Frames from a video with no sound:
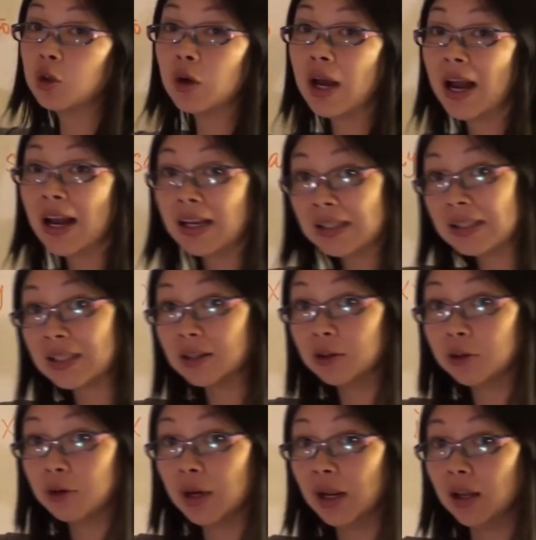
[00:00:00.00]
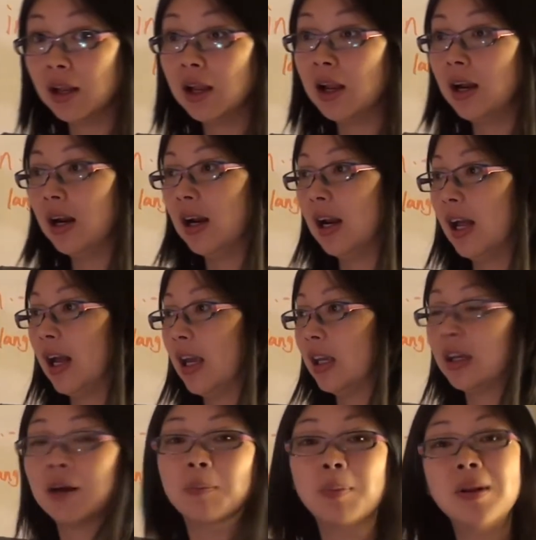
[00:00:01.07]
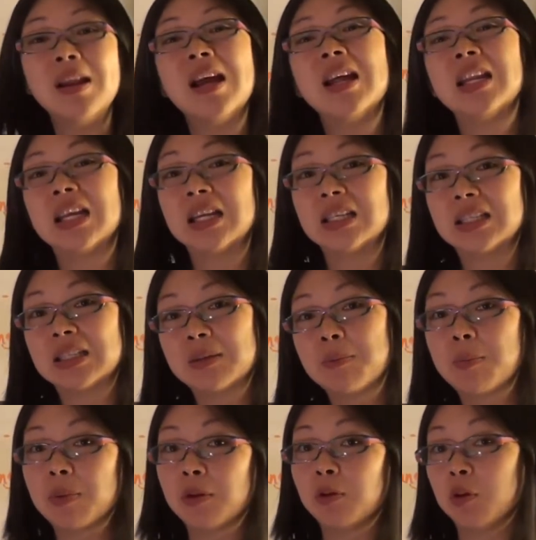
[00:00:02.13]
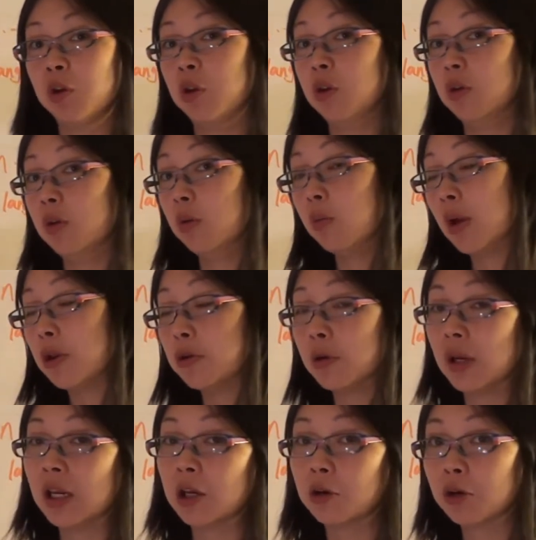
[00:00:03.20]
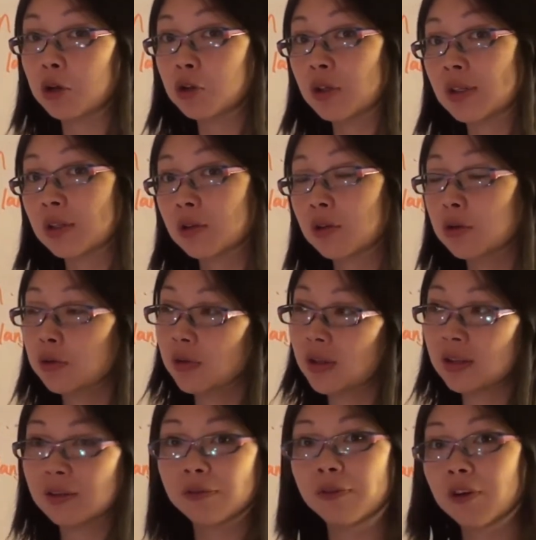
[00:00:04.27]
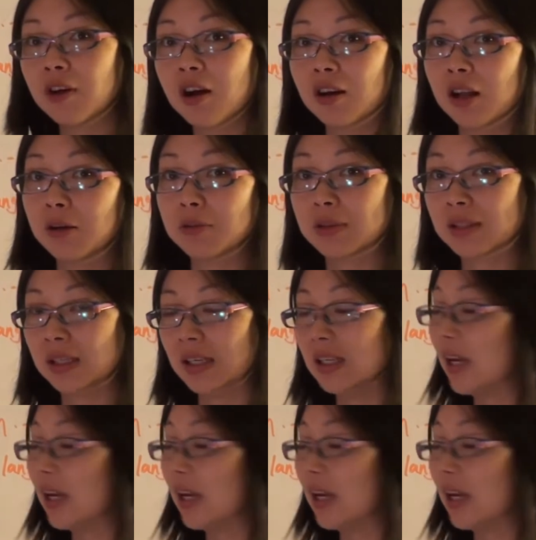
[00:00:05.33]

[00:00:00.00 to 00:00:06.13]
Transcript: to ask, right? Like bananas. When you're in grocery store, you just forgot how to say